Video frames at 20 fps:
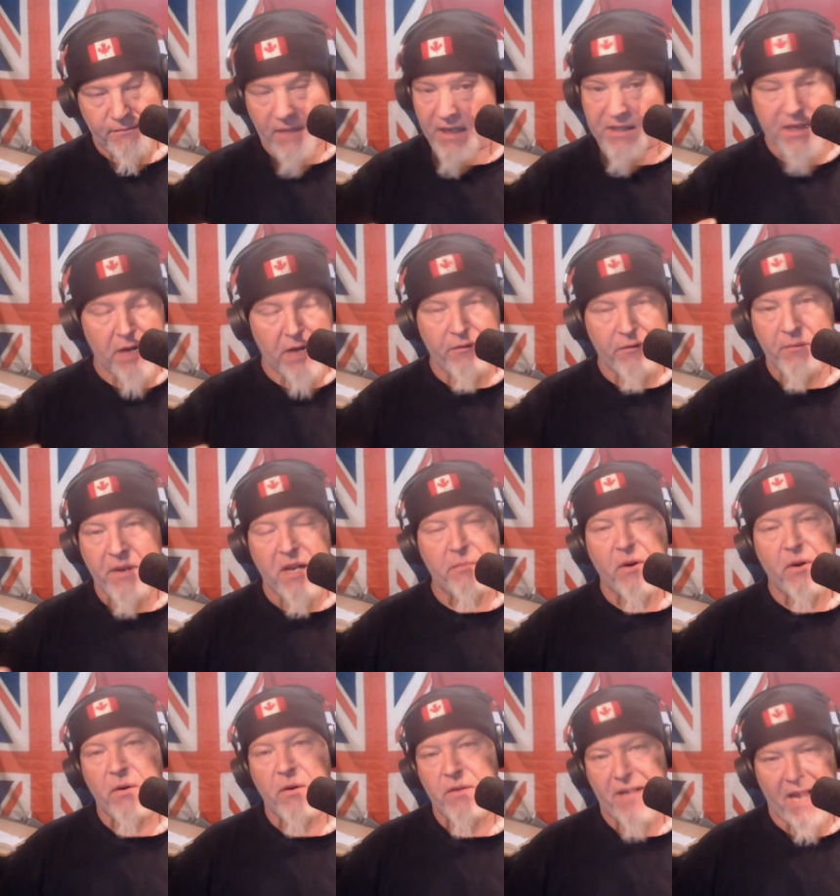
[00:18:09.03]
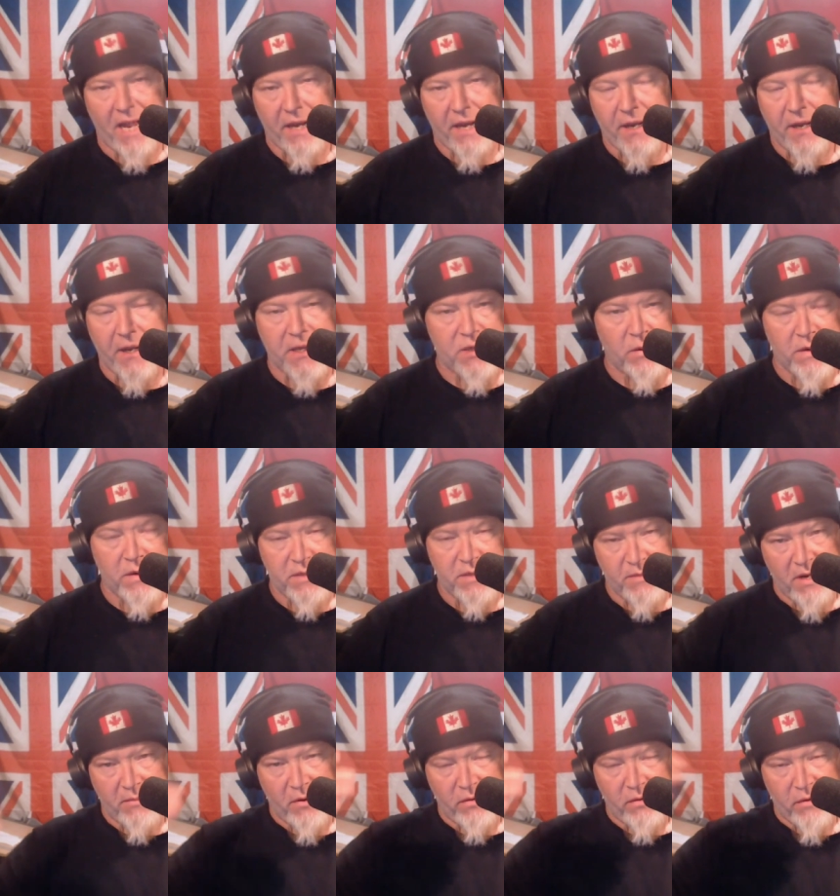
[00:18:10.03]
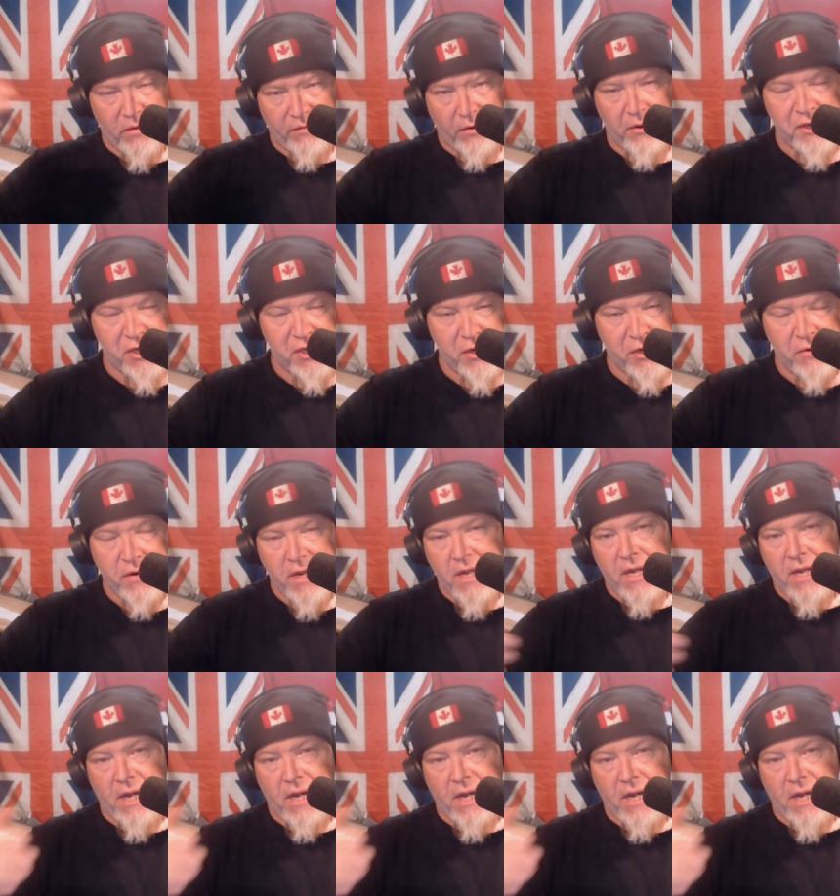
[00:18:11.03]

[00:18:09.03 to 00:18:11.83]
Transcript: It's never been about Canada. It's always been about the virtue,